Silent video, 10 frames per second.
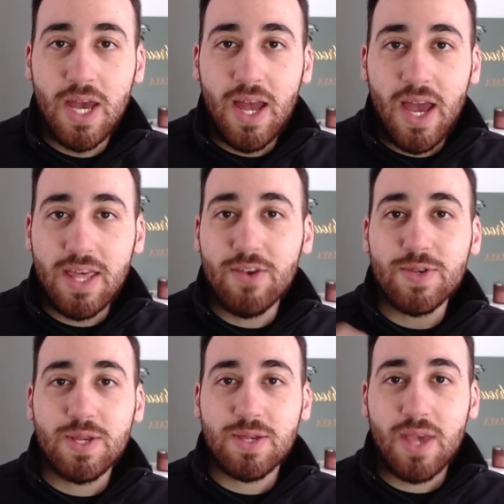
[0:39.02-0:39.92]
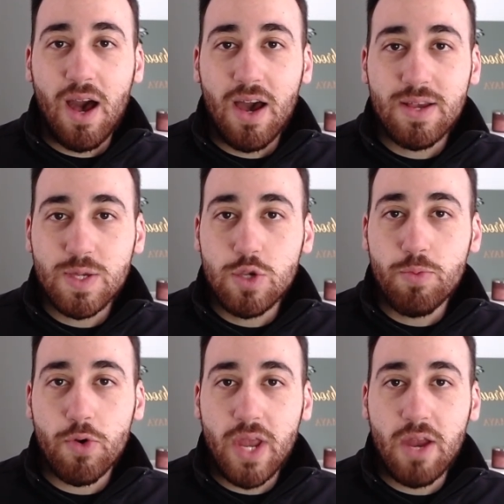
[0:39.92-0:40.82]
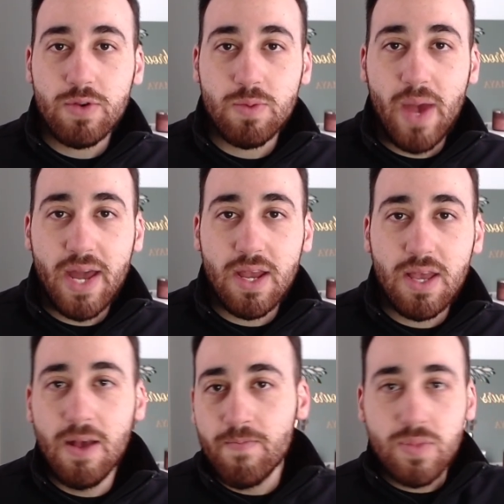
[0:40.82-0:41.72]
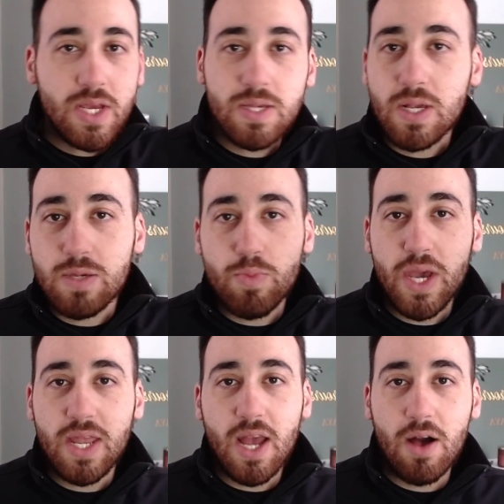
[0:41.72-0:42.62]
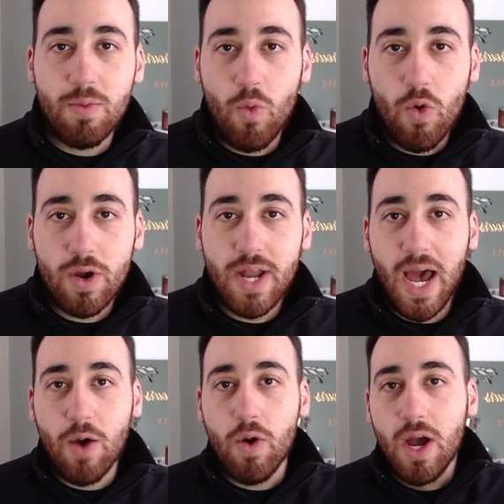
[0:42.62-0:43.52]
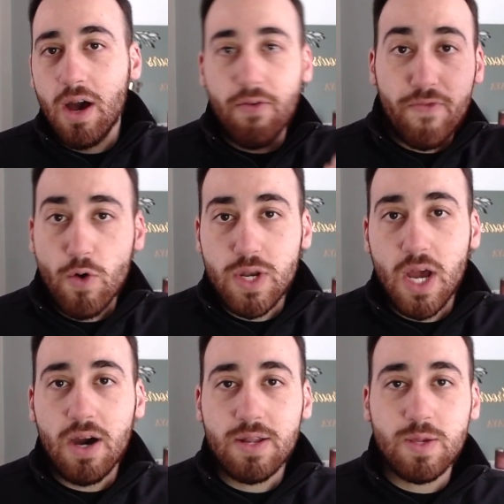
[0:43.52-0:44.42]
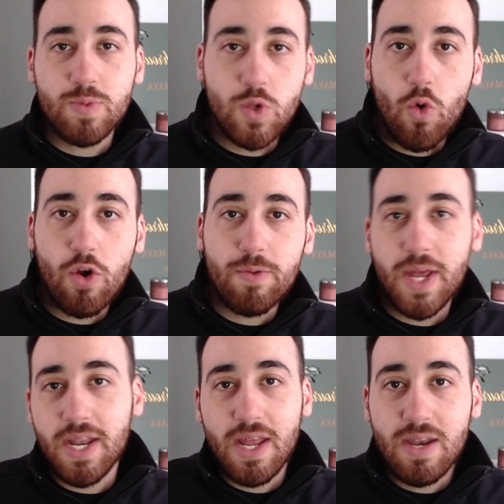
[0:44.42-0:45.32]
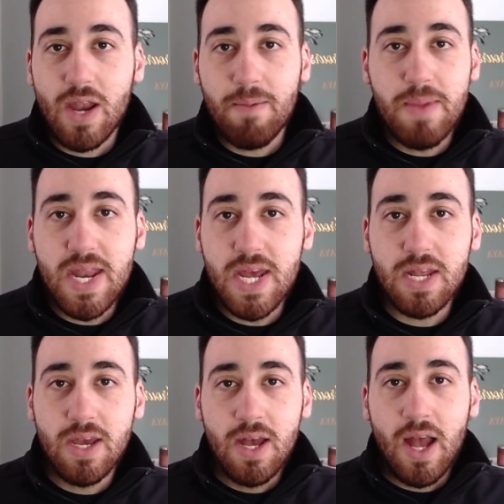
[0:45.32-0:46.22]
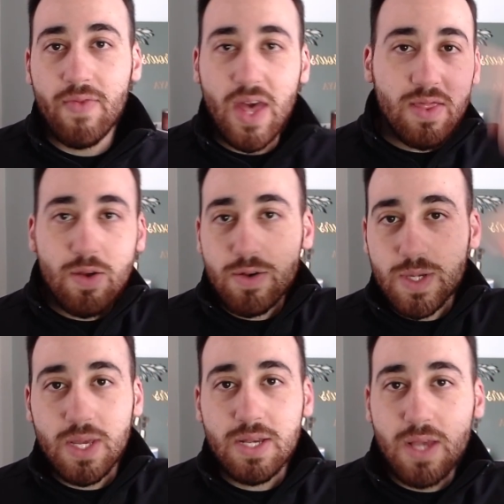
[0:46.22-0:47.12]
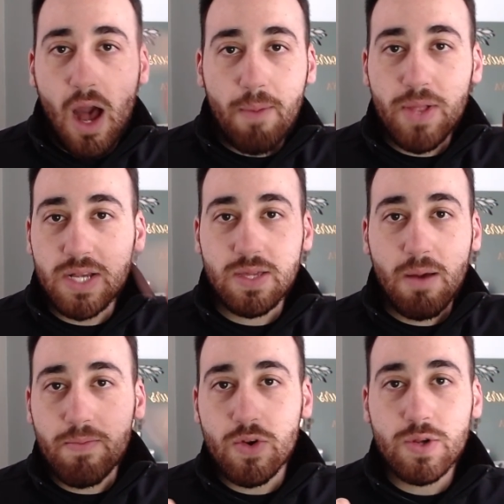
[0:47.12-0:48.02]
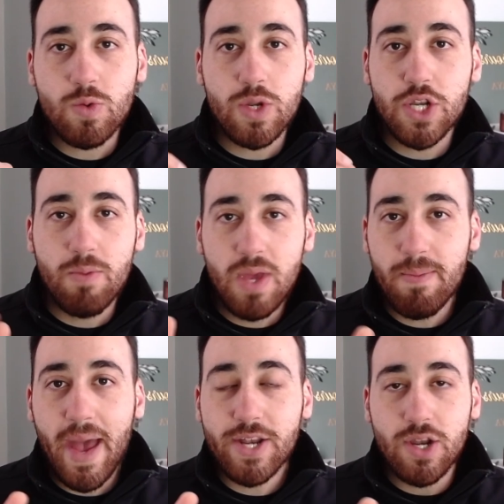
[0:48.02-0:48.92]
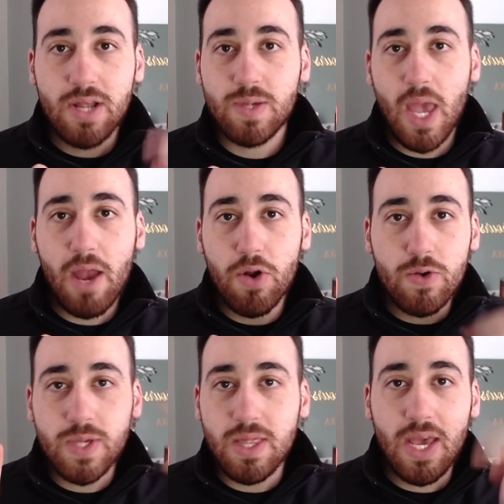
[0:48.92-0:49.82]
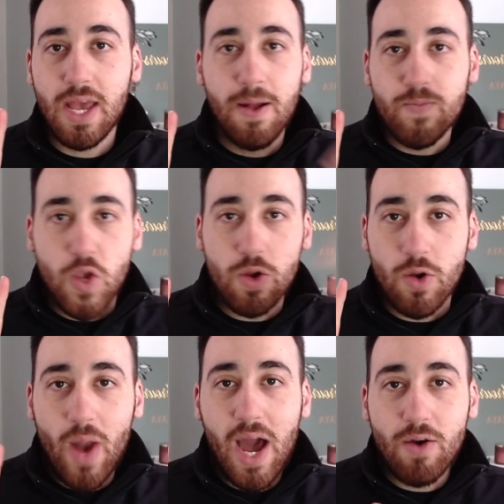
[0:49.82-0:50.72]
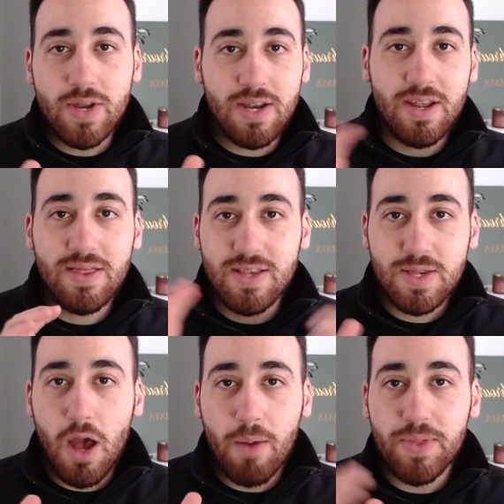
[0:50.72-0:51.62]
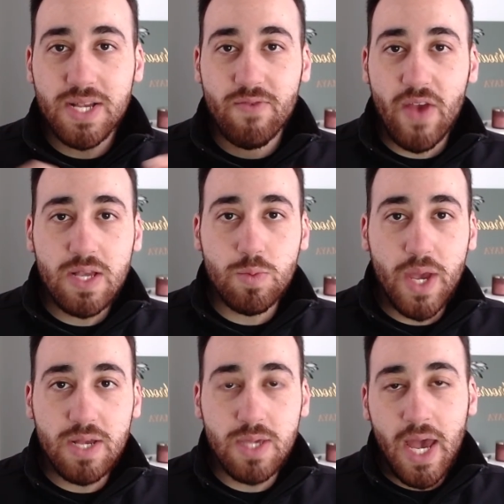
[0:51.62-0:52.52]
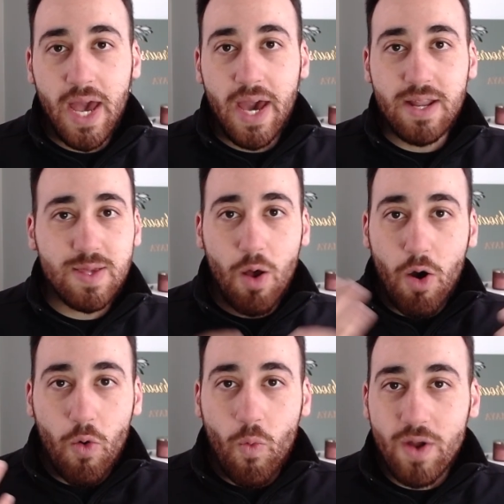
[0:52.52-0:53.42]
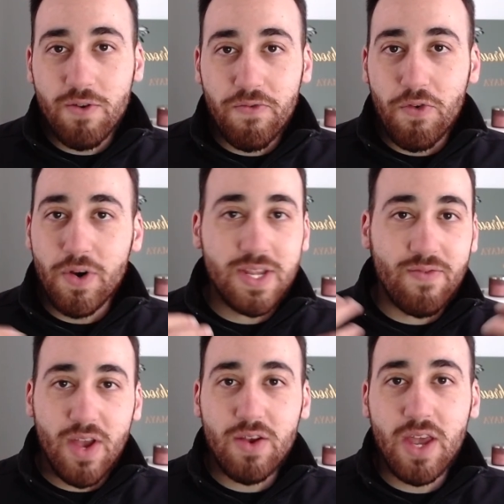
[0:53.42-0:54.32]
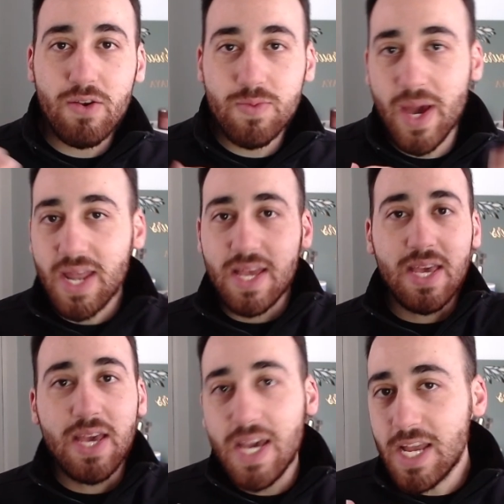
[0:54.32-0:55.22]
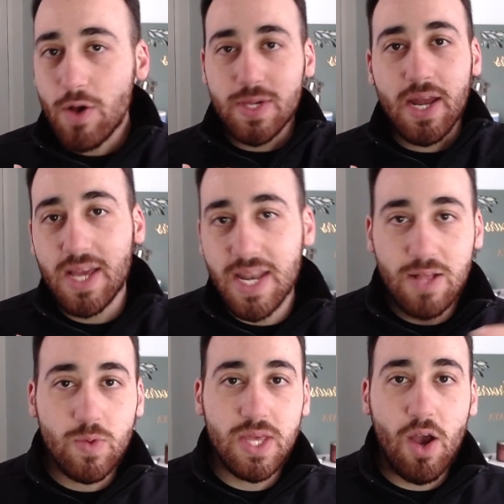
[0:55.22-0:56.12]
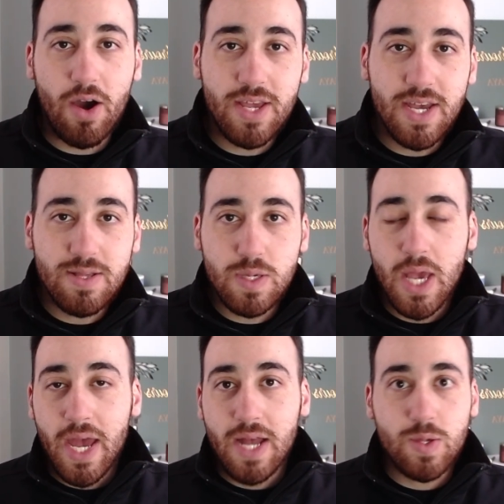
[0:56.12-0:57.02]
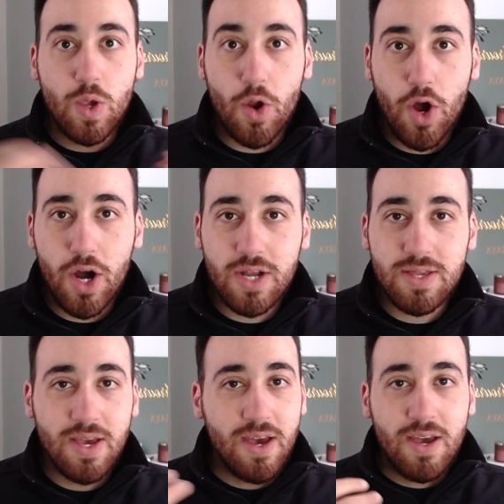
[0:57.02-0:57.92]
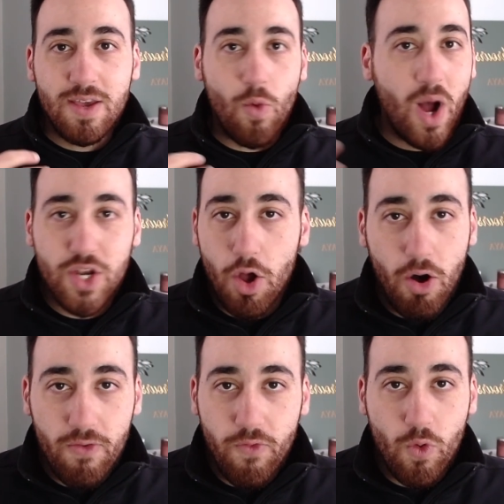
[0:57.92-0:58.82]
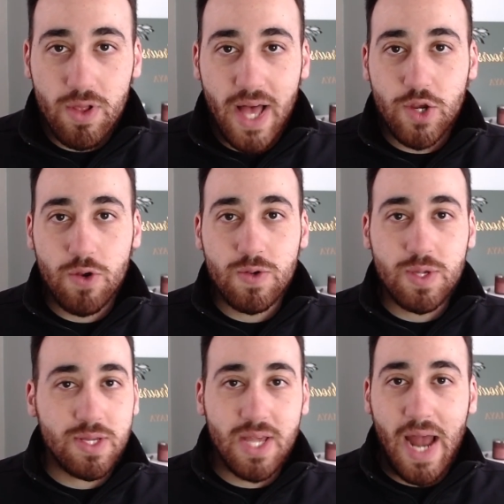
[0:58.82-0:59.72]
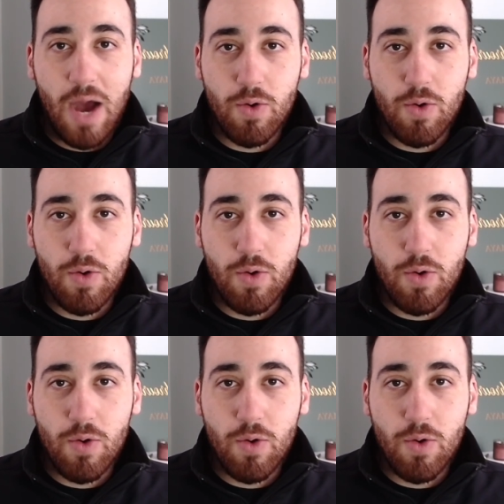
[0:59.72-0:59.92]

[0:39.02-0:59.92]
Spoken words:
And here's this guy, super charismatic. He's explaining on the board how a photon is absorbed and emitted. And then there's these complex numbers, which can be imagined as arrows, and they turn around in this complex phase space. And it's all wonderful, and he's very charismatic. He knows how to connect with the audience. And so you're hooked. You watch all four lectures. It's an hour